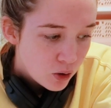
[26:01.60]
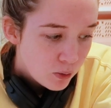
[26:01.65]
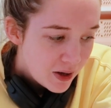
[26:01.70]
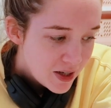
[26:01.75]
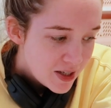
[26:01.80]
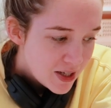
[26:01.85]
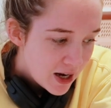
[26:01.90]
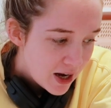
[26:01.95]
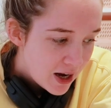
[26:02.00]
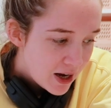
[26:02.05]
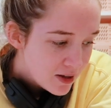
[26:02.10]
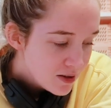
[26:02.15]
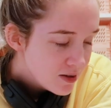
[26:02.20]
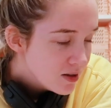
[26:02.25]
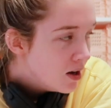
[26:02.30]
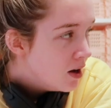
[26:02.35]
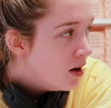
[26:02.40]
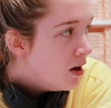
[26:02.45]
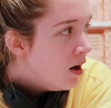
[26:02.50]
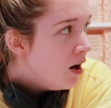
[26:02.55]
all my tags.
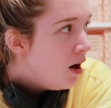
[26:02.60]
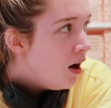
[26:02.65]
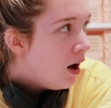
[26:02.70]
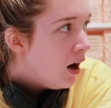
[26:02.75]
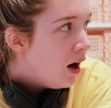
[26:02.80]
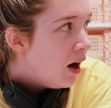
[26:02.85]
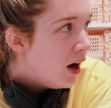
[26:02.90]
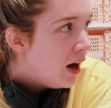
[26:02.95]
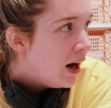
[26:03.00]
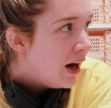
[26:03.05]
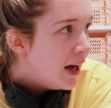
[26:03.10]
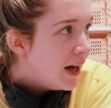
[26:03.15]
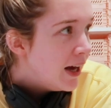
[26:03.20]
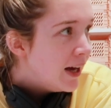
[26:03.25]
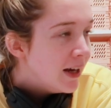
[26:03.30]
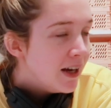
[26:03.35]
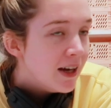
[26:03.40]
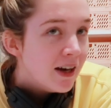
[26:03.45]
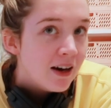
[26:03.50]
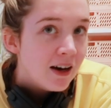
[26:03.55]

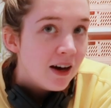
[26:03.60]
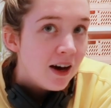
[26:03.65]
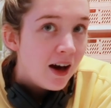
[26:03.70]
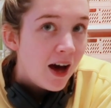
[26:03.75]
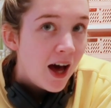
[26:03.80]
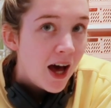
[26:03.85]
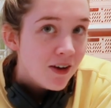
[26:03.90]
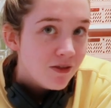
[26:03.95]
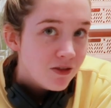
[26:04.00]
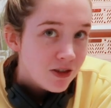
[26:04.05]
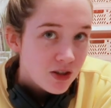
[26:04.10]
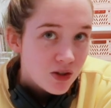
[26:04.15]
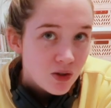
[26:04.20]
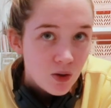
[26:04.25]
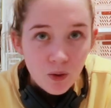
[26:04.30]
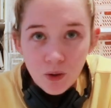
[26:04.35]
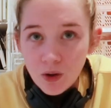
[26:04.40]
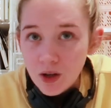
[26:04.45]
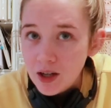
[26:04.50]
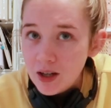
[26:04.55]
I have just
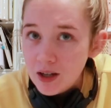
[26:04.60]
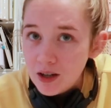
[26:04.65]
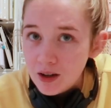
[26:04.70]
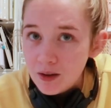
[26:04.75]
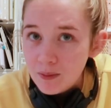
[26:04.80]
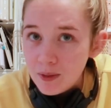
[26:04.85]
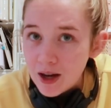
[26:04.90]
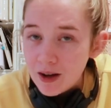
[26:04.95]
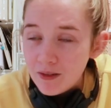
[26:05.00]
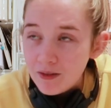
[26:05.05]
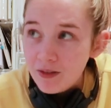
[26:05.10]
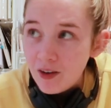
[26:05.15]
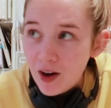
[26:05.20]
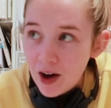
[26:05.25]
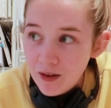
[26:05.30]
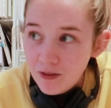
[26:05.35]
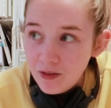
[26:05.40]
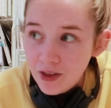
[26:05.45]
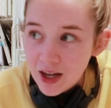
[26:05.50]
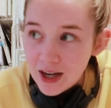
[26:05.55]
ordered about
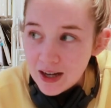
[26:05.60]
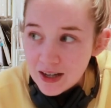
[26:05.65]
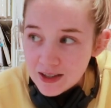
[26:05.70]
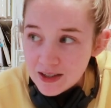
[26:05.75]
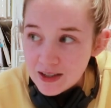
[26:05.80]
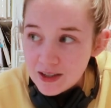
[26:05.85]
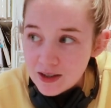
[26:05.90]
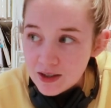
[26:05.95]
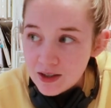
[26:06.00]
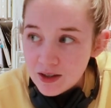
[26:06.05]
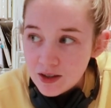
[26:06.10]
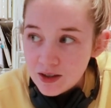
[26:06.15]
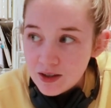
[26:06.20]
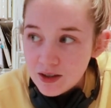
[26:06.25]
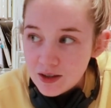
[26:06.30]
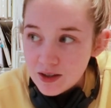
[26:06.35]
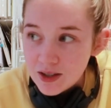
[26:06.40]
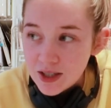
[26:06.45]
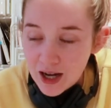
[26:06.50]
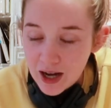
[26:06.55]
five thousand
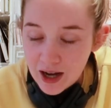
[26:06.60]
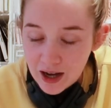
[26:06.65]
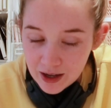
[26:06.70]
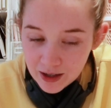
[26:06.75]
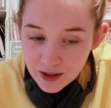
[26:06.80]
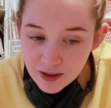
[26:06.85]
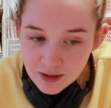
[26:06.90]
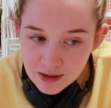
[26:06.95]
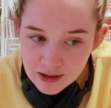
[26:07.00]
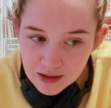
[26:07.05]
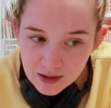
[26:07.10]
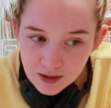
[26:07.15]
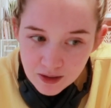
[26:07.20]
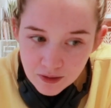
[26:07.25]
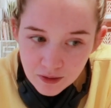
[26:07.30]
tags